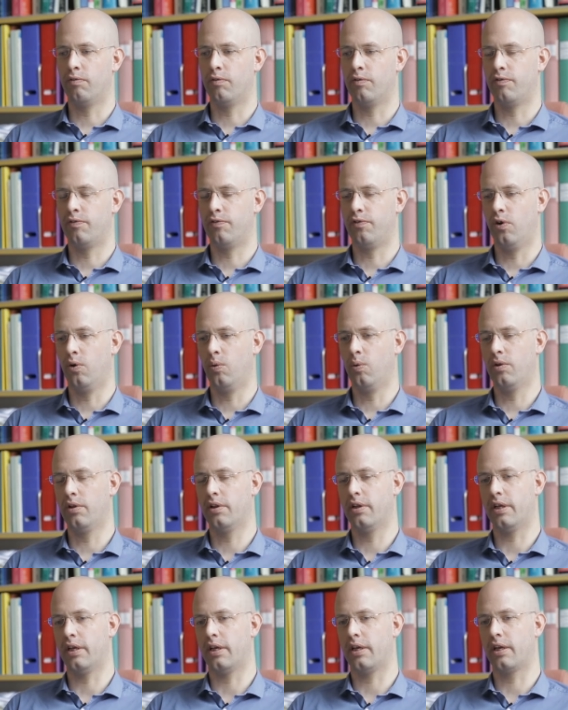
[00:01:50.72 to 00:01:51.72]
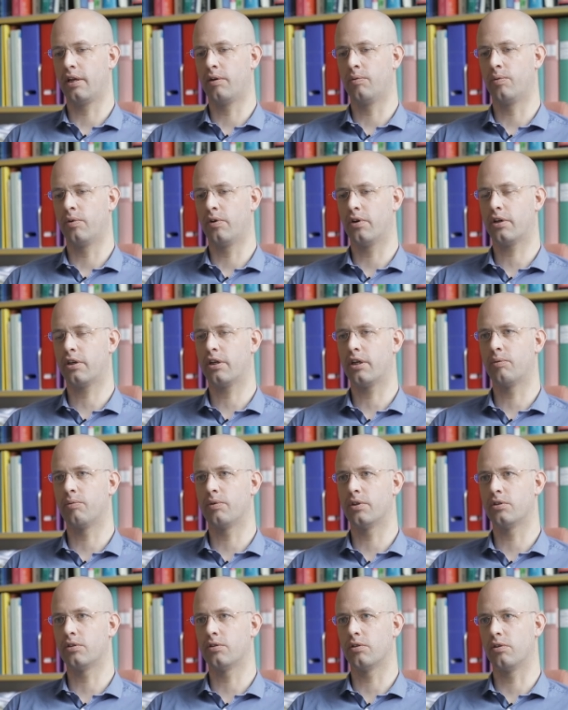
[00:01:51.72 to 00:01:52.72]
folding and working
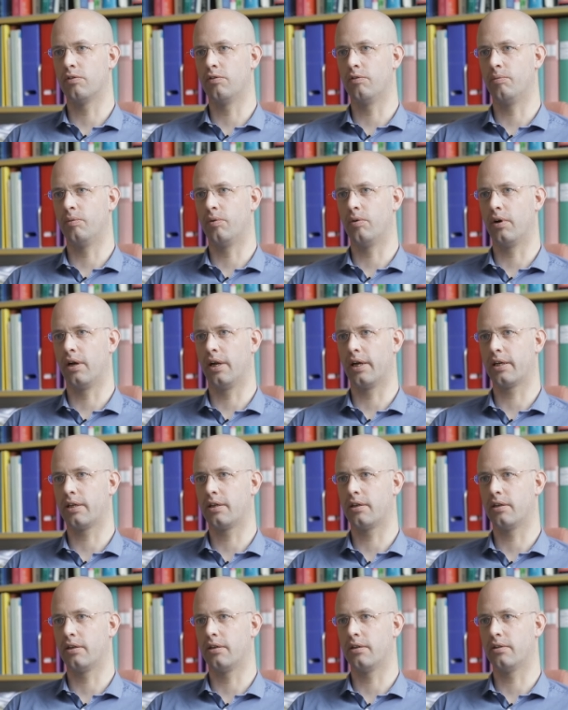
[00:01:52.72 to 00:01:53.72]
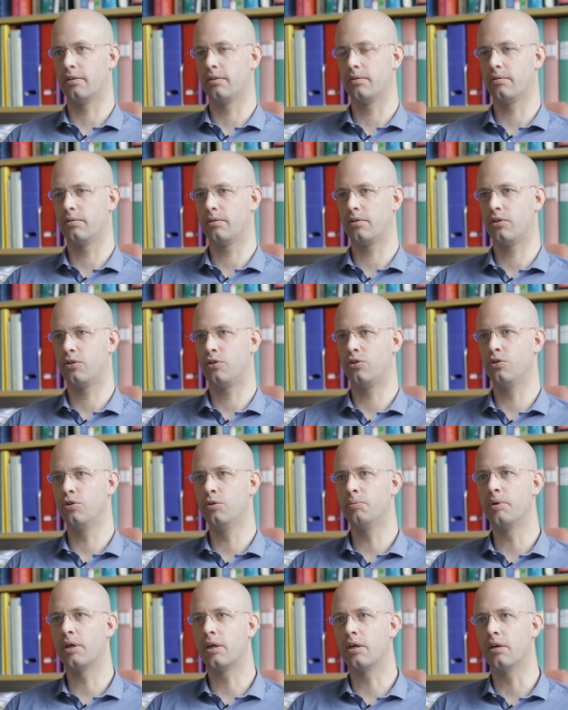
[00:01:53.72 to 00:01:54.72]
with sort of more like a
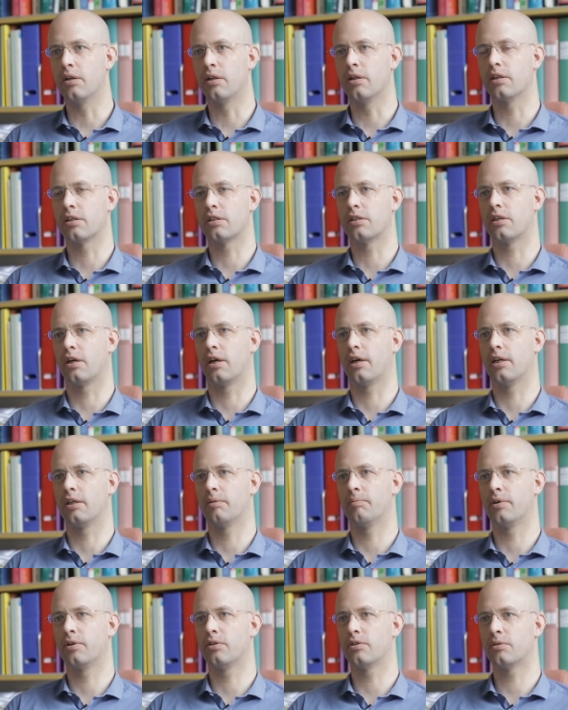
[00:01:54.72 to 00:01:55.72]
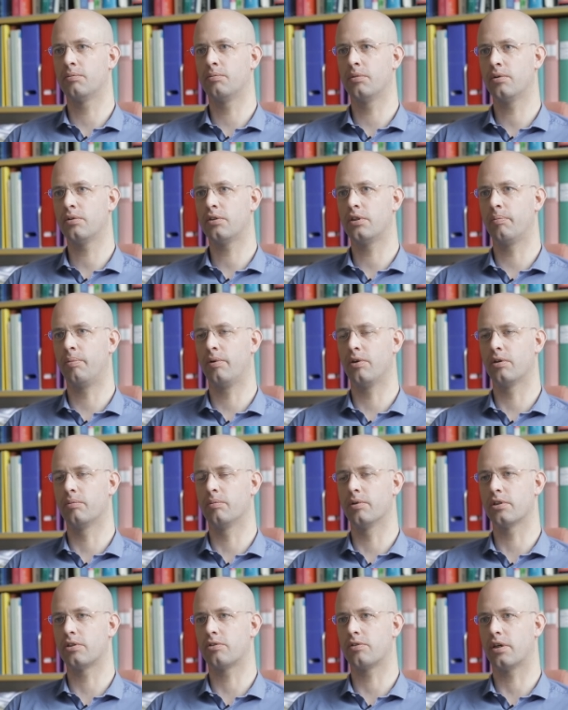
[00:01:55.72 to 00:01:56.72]
cubical design, because most
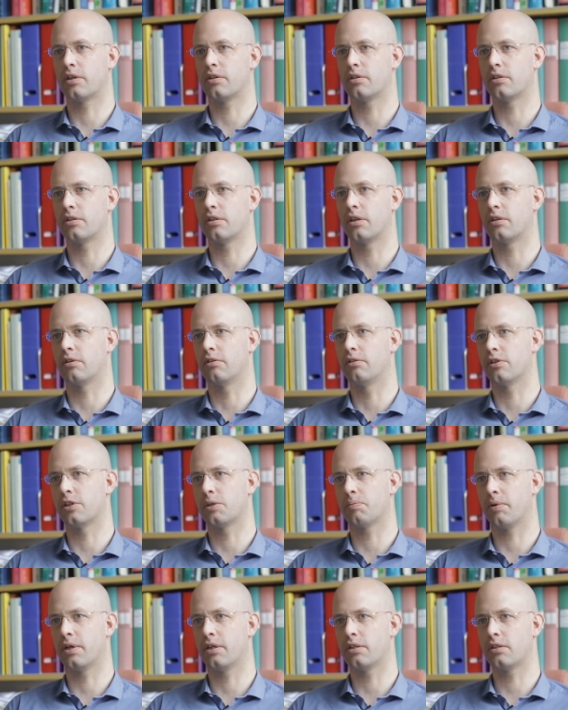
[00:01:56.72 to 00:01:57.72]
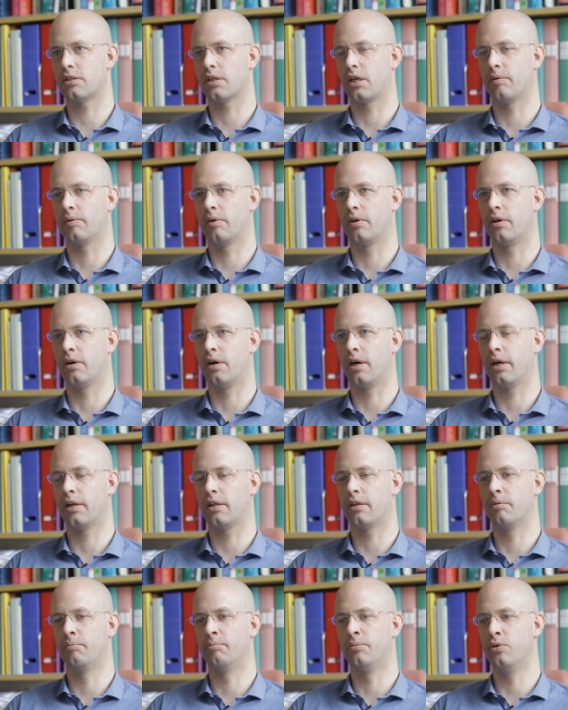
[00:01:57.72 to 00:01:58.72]
deployable structures that are in space now are
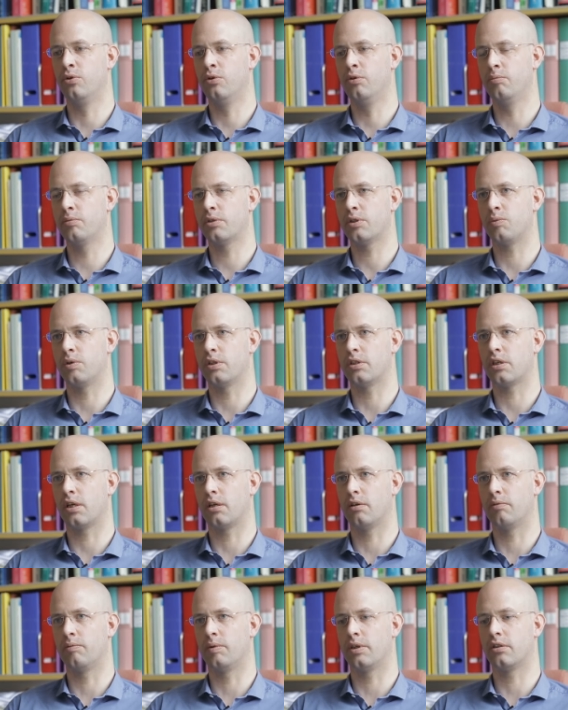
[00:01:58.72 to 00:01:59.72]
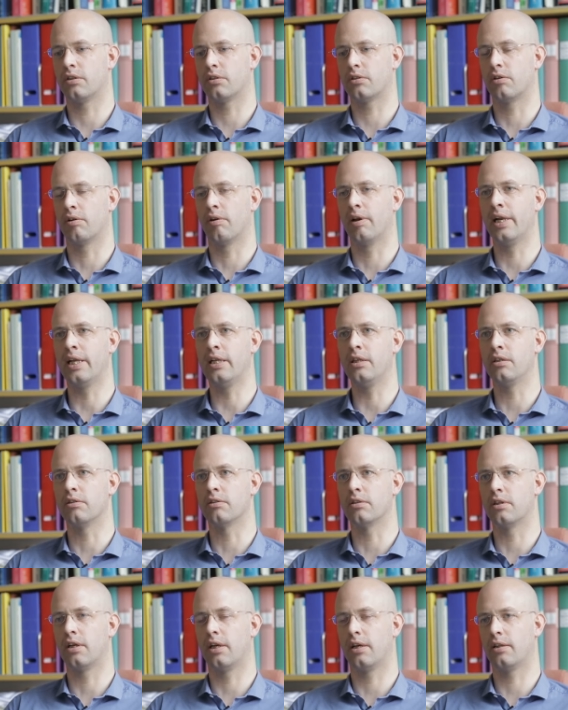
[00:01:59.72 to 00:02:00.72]
either booms, which are sort of linear.
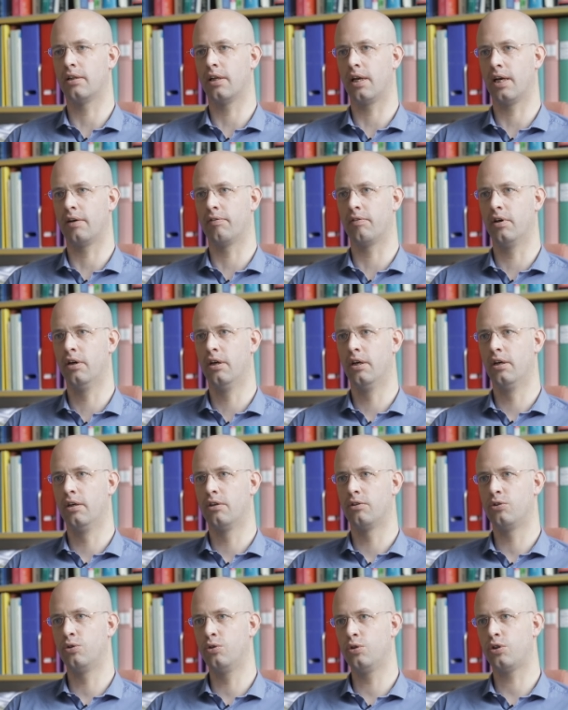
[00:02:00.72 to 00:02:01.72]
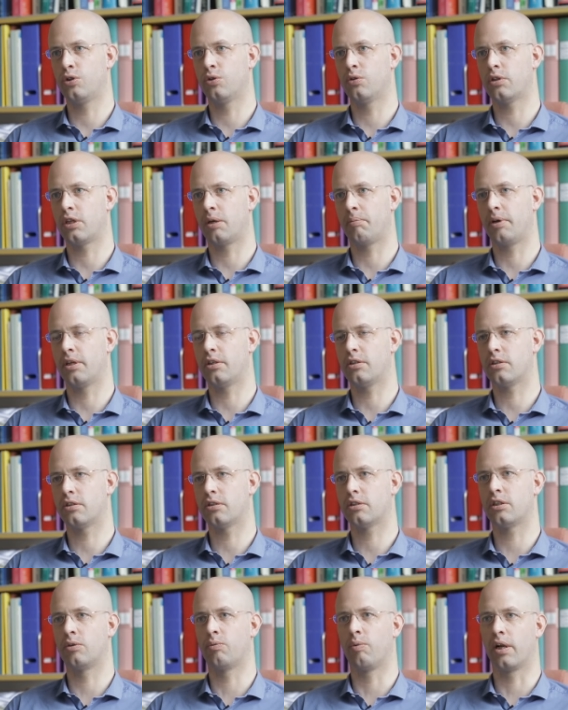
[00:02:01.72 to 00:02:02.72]
They have two short dimensions and